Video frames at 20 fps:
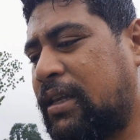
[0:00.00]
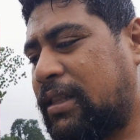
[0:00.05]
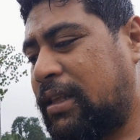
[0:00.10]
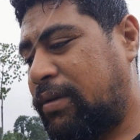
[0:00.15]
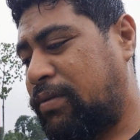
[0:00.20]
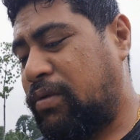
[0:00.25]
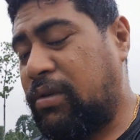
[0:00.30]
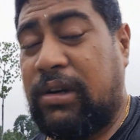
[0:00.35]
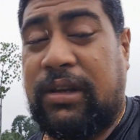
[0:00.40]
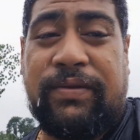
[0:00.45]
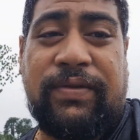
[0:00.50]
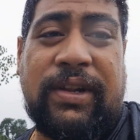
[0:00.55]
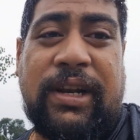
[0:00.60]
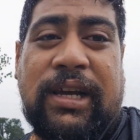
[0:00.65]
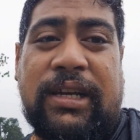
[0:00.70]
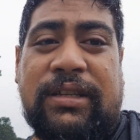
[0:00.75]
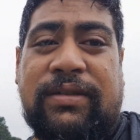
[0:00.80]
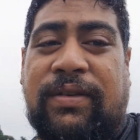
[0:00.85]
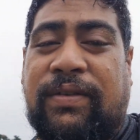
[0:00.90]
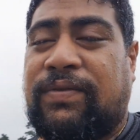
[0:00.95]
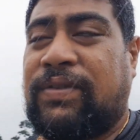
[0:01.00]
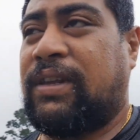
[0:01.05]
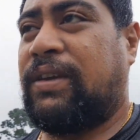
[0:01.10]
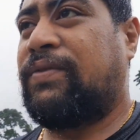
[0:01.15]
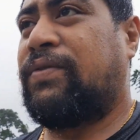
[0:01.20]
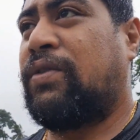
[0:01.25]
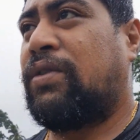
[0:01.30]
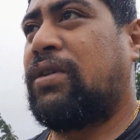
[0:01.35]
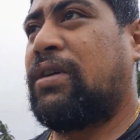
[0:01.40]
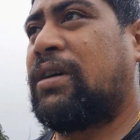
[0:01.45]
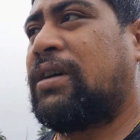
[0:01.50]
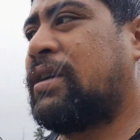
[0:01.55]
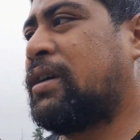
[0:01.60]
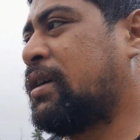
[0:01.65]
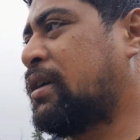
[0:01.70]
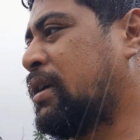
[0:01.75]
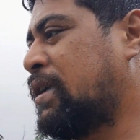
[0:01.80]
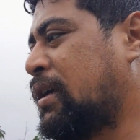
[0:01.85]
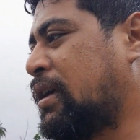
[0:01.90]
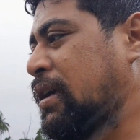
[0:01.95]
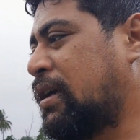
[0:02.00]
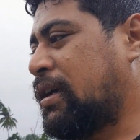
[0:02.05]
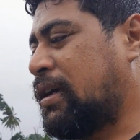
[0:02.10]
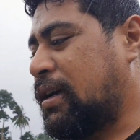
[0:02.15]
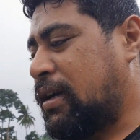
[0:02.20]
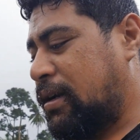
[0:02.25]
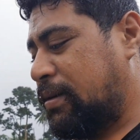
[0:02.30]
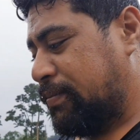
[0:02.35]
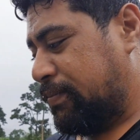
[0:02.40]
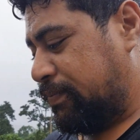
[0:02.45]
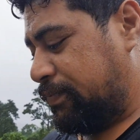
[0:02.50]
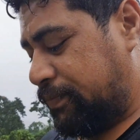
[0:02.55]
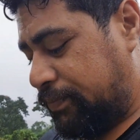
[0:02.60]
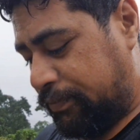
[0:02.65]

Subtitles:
then we'll leave the last 50 for the